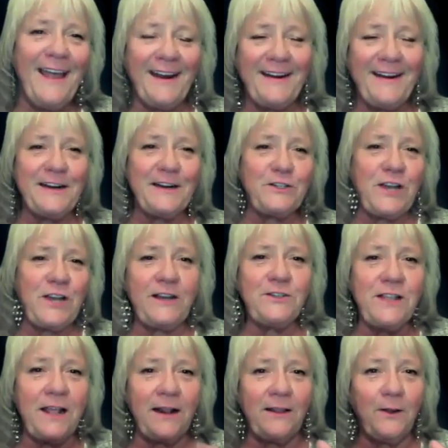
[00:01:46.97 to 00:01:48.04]
I need to
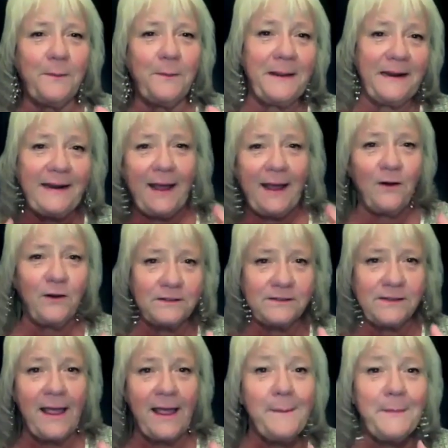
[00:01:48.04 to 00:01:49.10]
change that a little bit now because
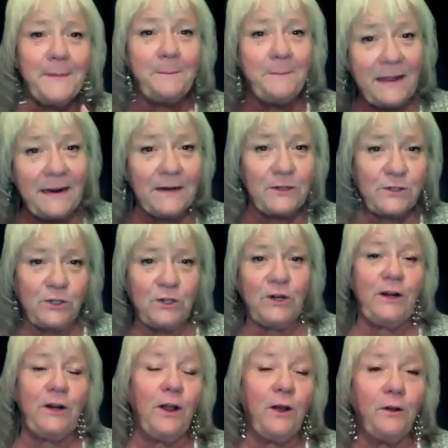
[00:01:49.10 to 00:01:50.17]
I am a minister
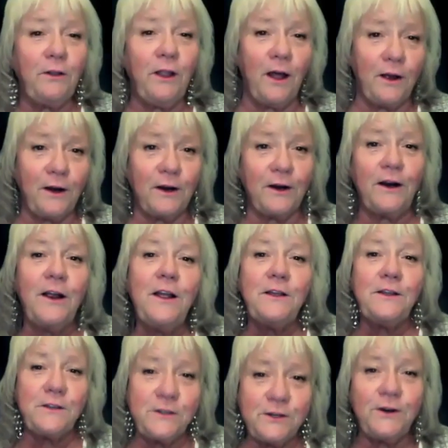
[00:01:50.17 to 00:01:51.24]
and no longer
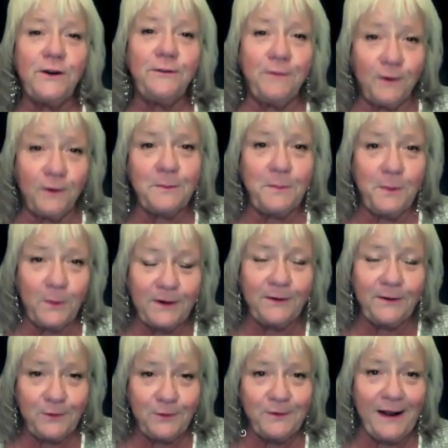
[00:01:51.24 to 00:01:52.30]
serve on the board
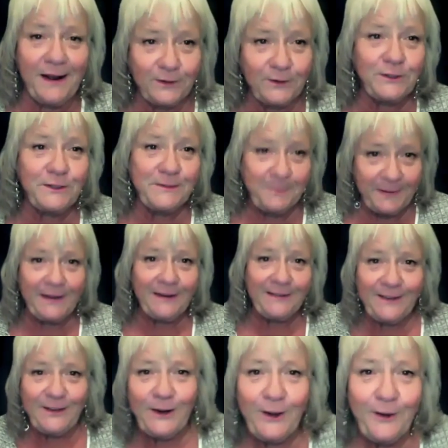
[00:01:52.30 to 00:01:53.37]
of directors. But
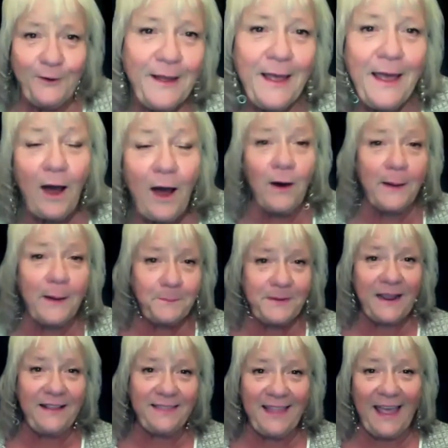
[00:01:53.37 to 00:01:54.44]
you know, I'll
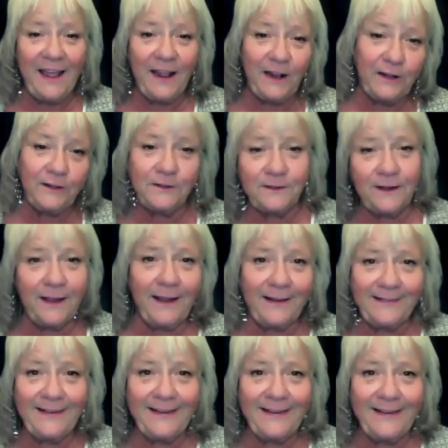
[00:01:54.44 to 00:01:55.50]
update that and
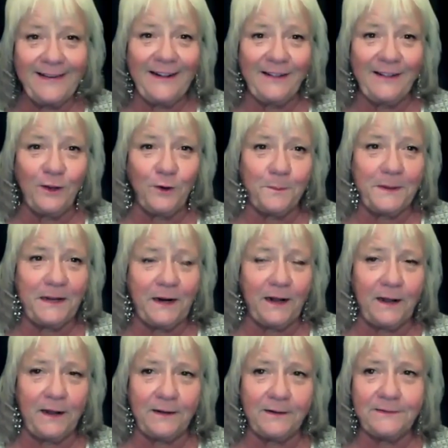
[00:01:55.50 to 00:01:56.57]
and get it a little bit
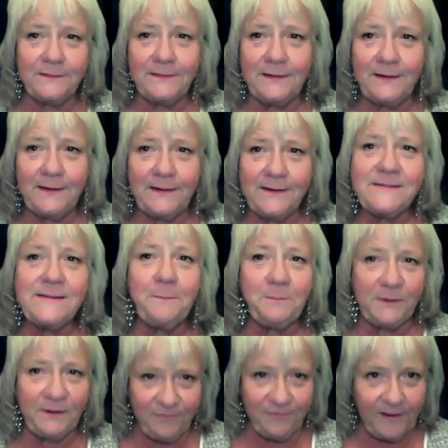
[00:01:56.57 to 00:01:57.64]
uh,
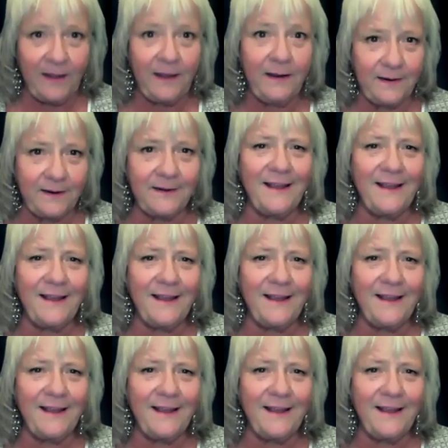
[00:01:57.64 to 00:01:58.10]
simplified.